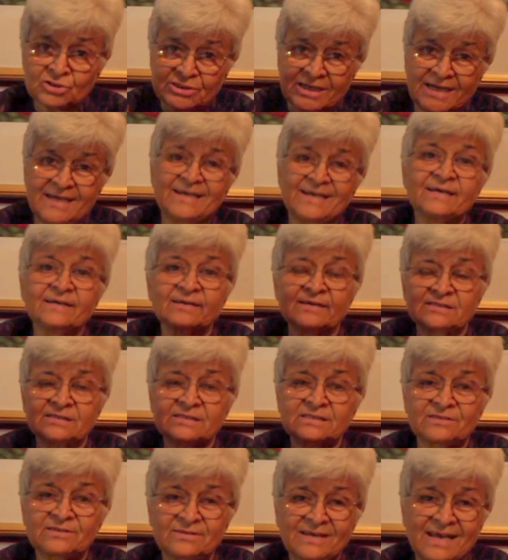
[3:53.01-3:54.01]
gender
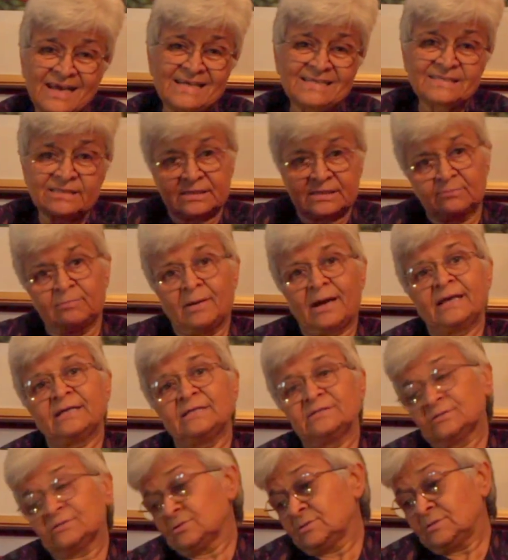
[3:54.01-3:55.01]
is created
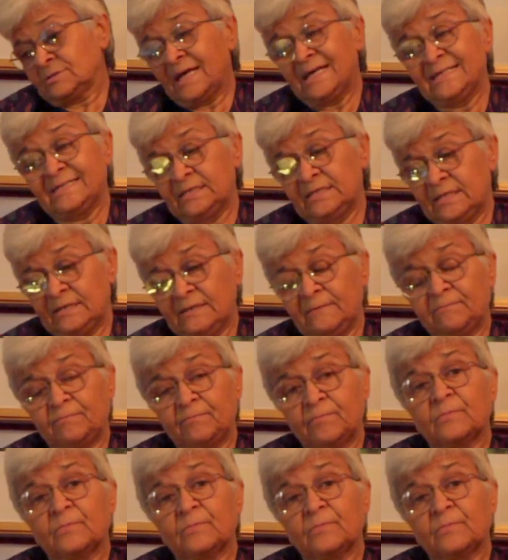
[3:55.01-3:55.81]
by society,